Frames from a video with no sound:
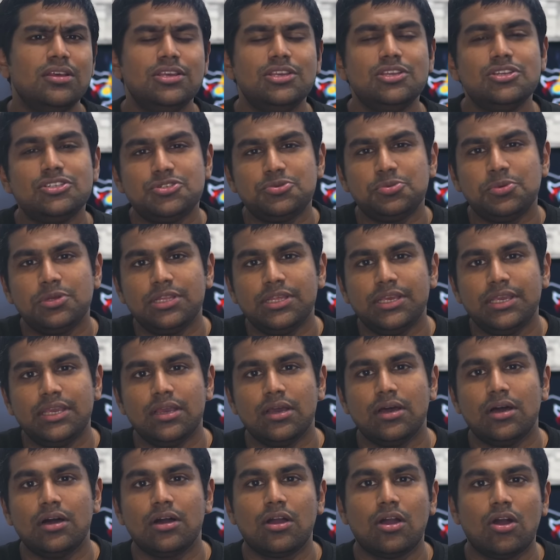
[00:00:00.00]

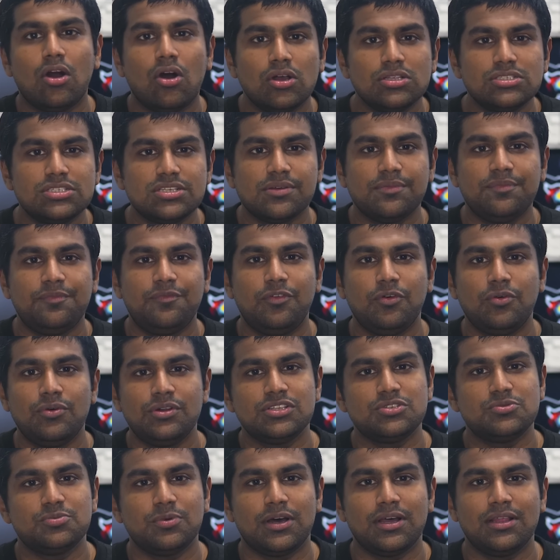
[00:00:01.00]
Usually, a concept phone
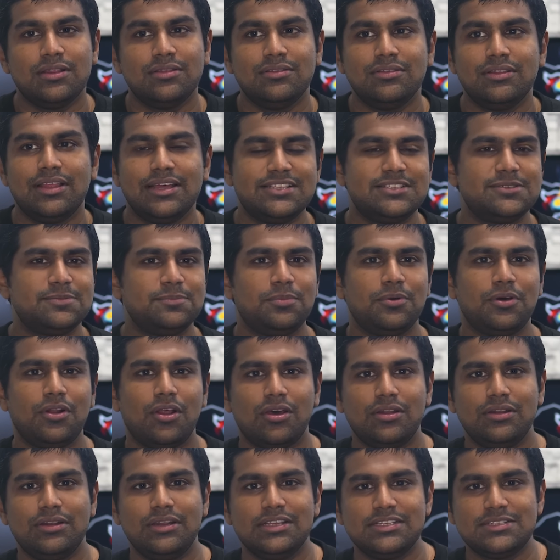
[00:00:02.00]
is one that's put
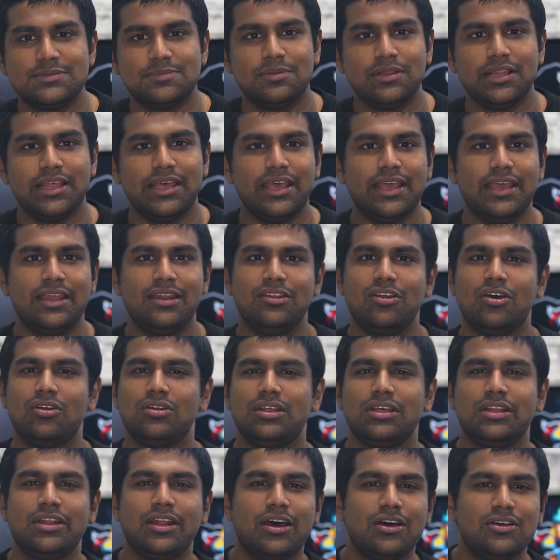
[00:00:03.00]
on display,
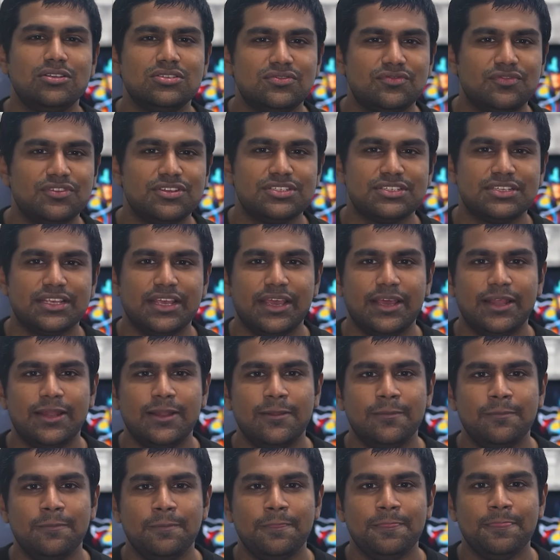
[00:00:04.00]
not announced for
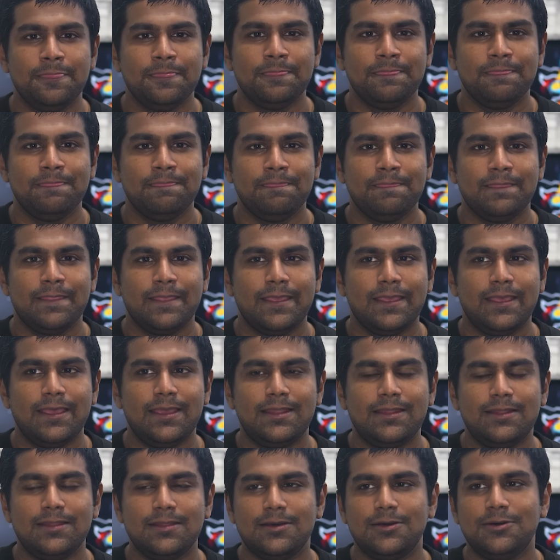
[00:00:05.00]
sale.
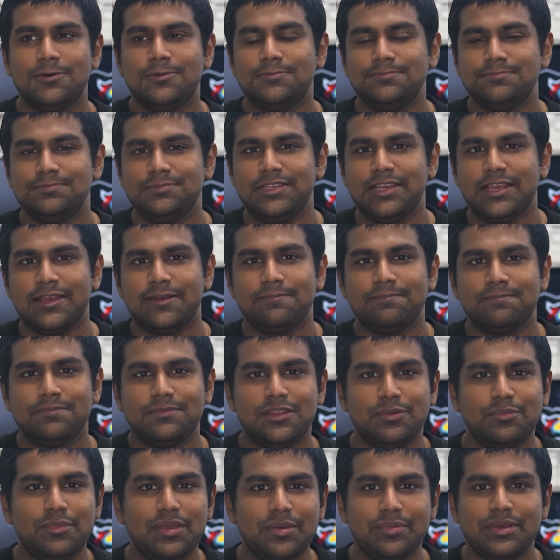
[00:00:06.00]
And oh, yeah,
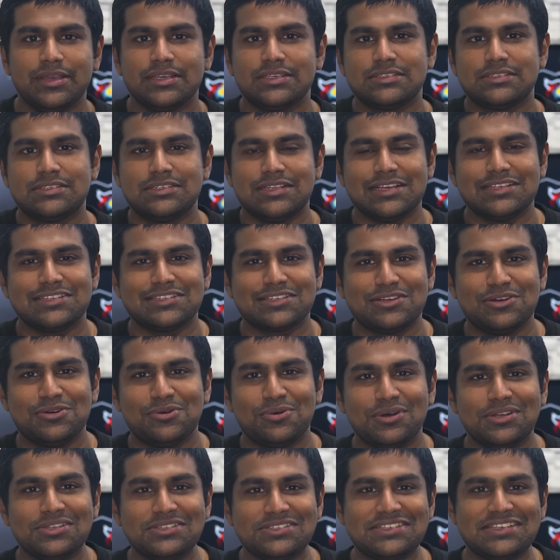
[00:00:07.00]
the Mi Mix does
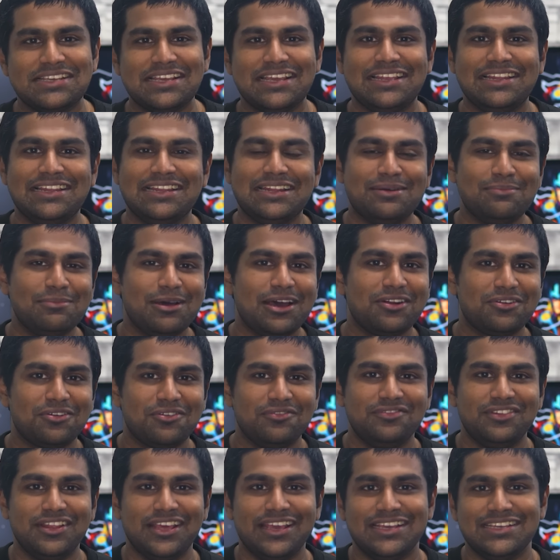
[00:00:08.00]
go on sale in a matter
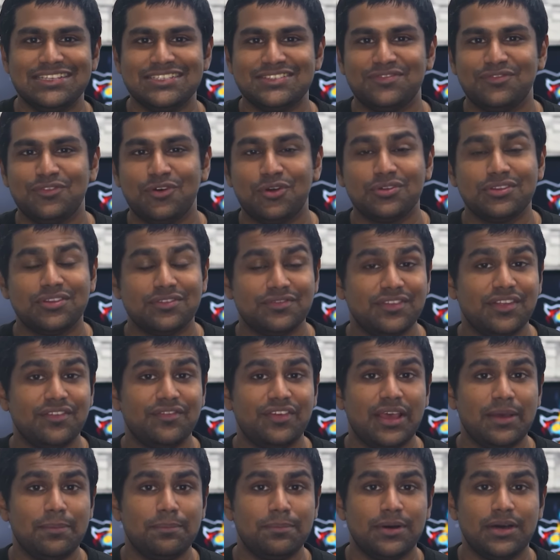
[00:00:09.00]
of days, 4th of
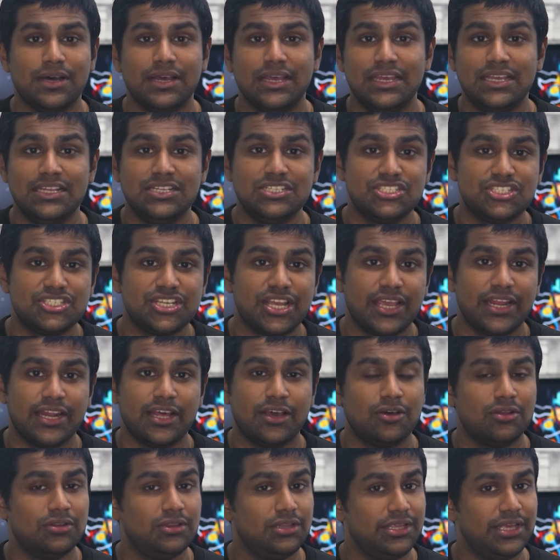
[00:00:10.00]
November in
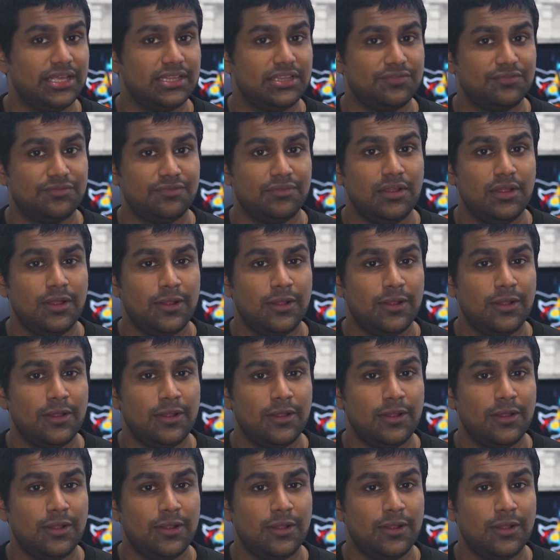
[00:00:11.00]
China only at the